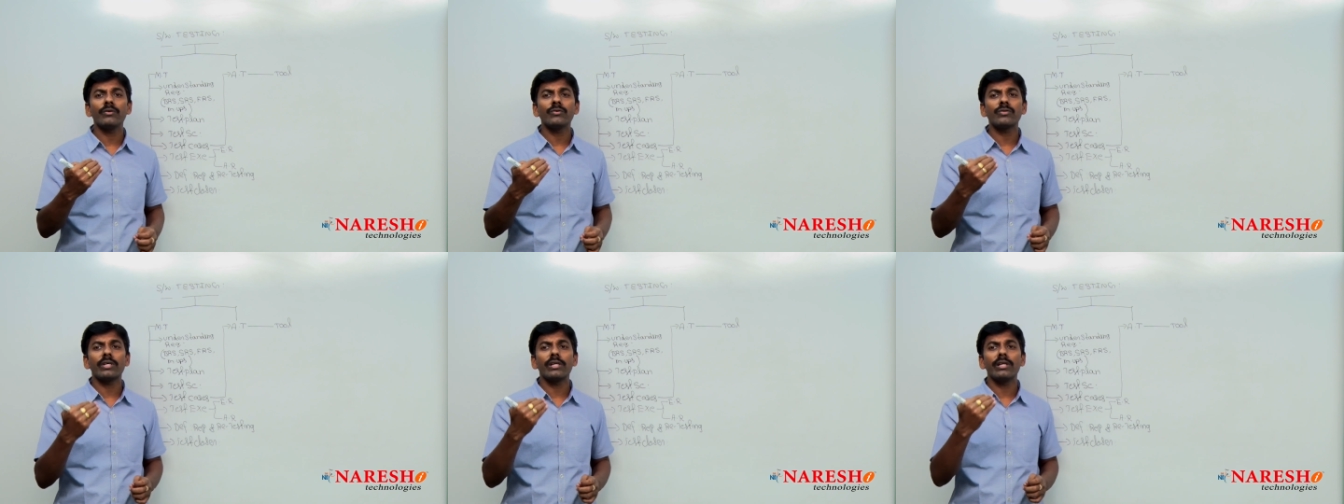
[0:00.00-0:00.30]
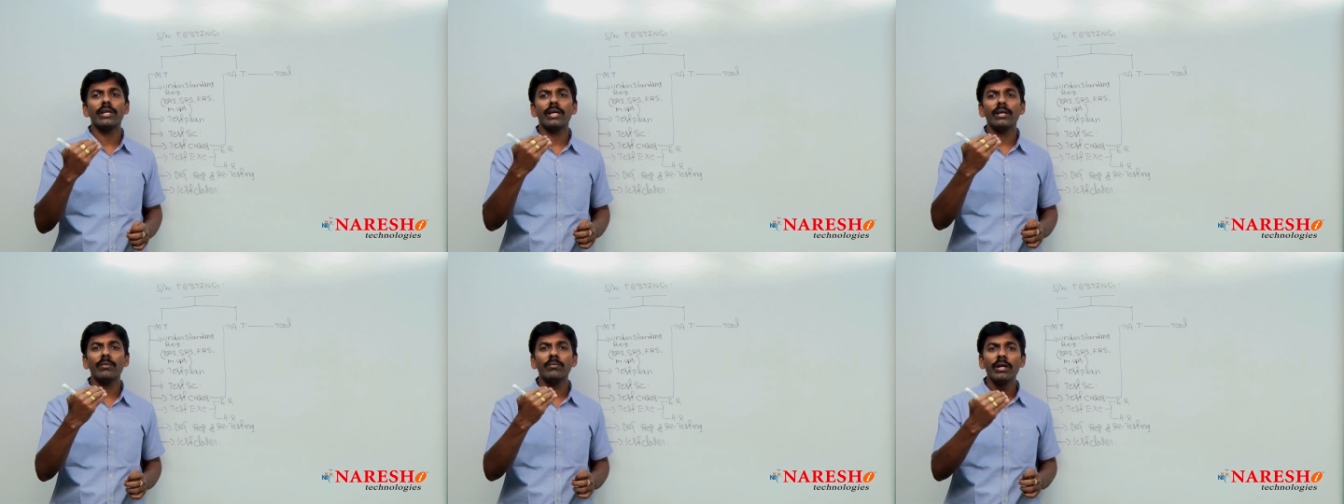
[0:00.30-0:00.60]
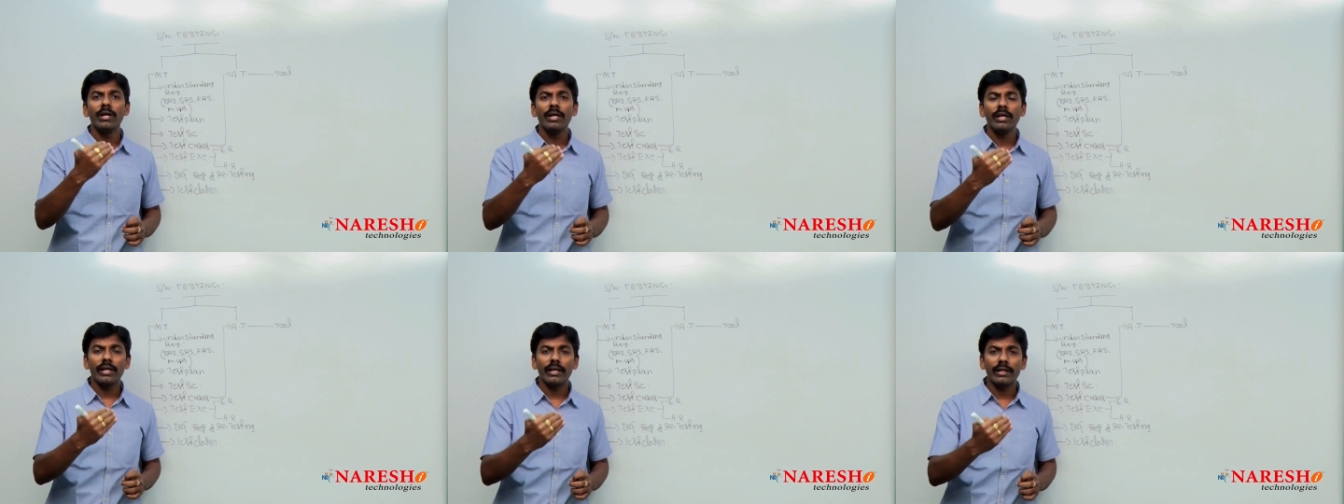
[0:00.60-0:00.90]
username,
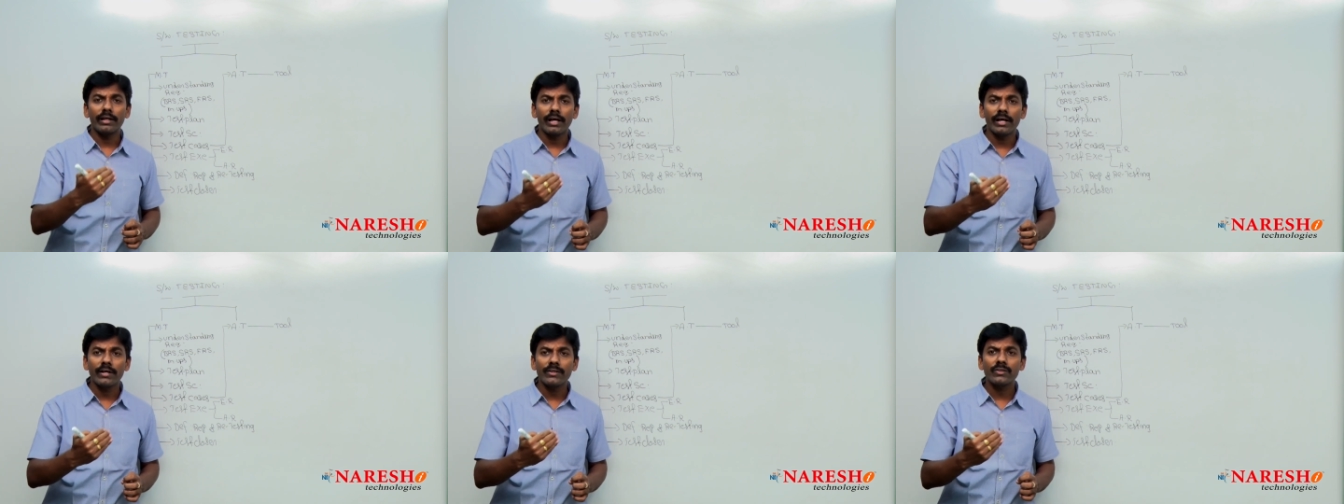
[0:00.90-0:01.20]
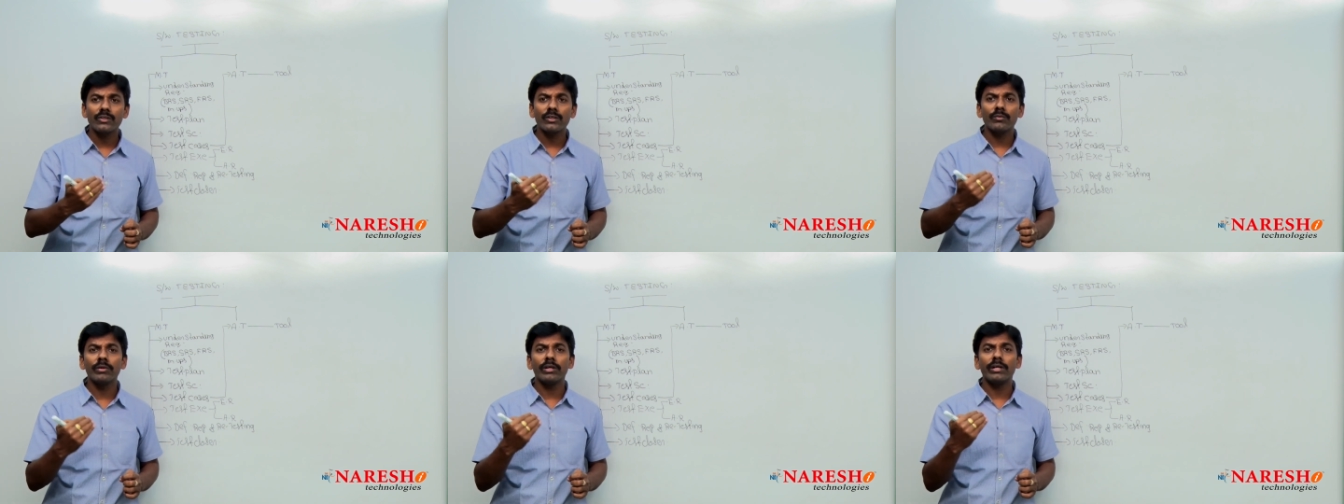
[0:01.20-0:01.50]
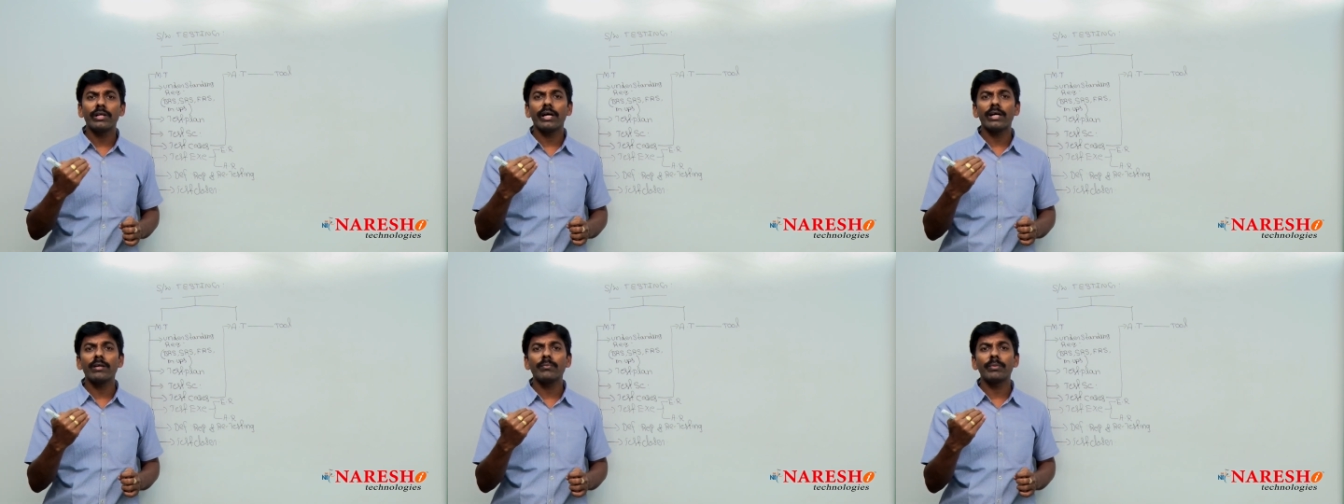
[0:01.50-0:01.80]
it has to
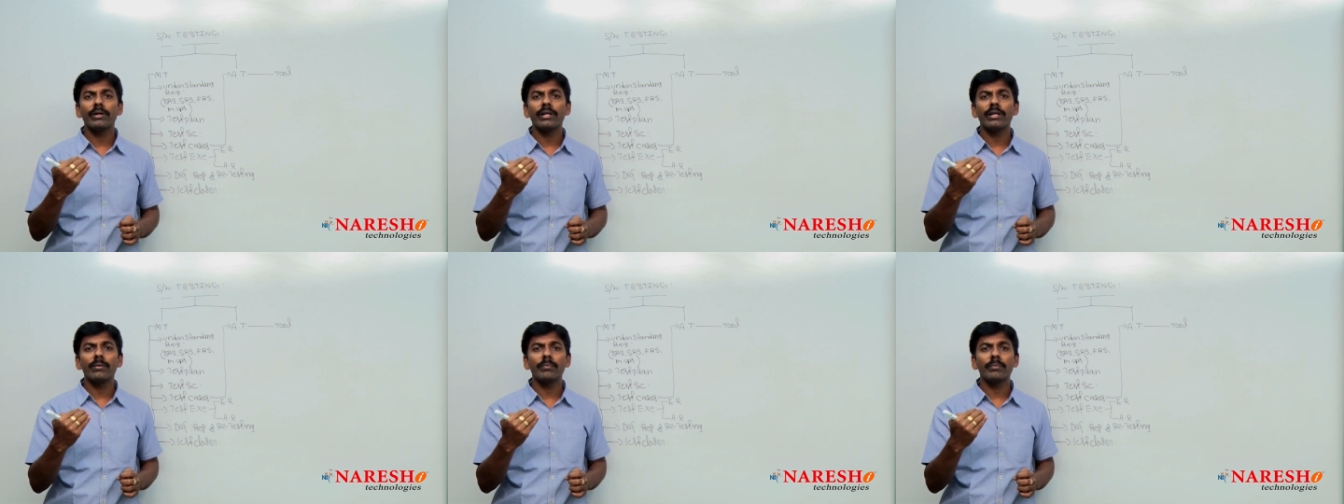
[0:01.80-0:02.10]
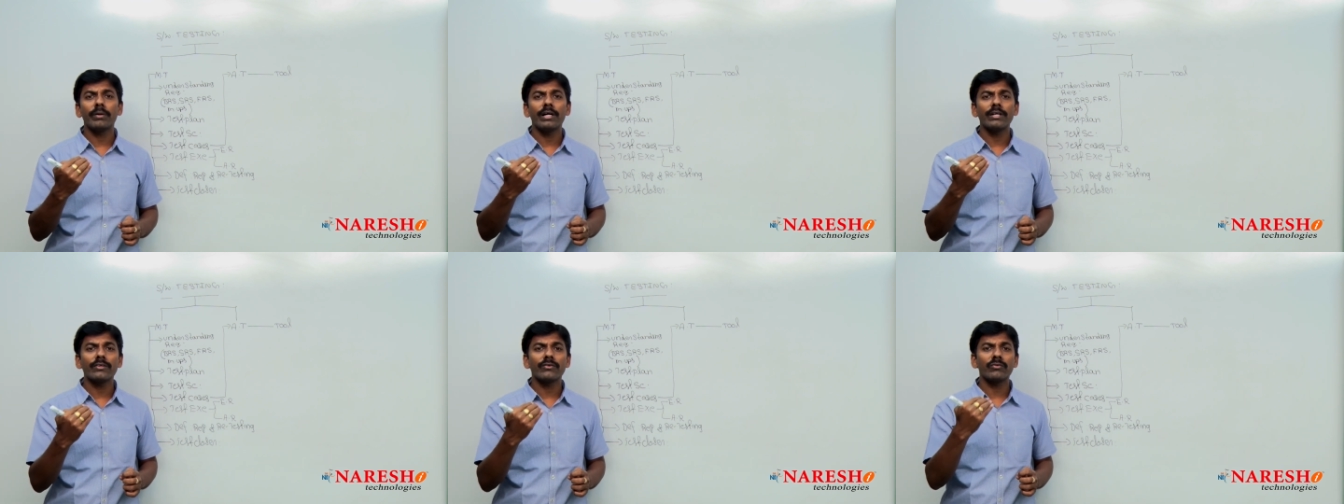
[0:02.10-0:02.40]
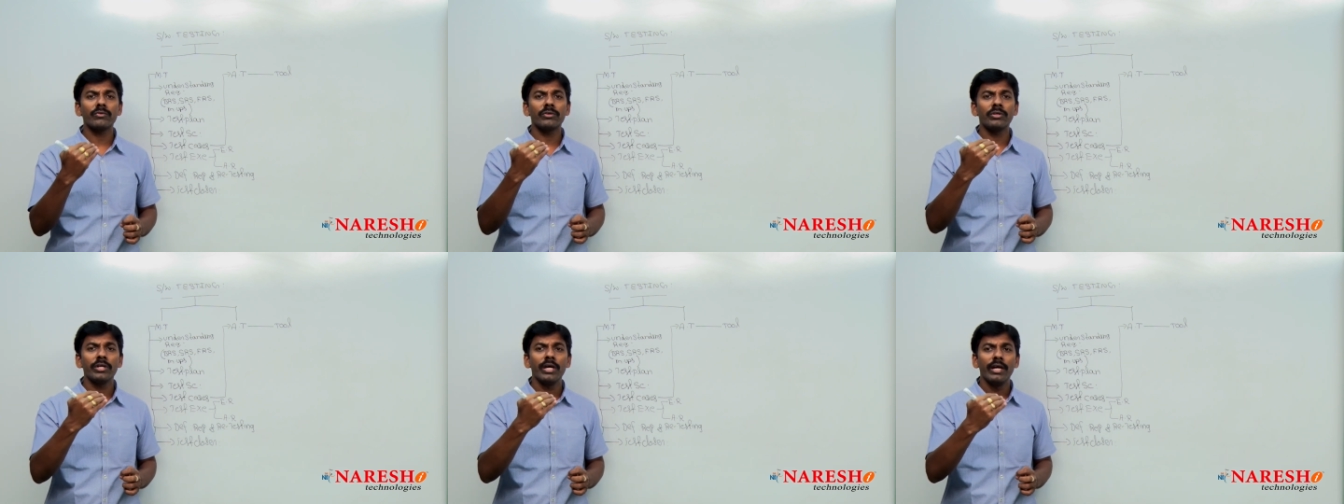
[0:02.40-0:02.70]
be type in a
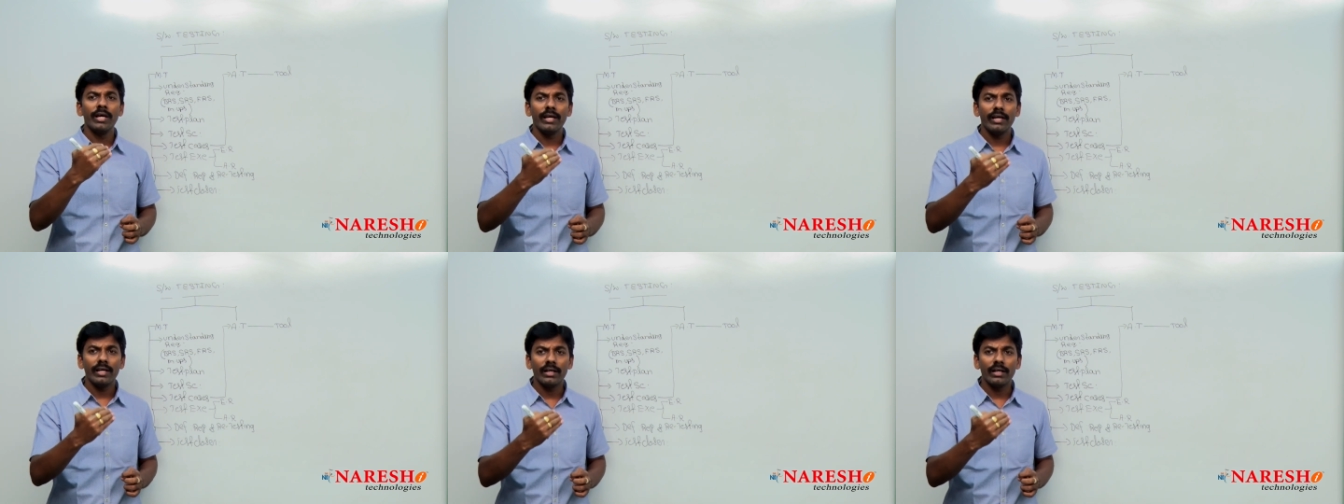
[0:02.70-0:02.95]
password,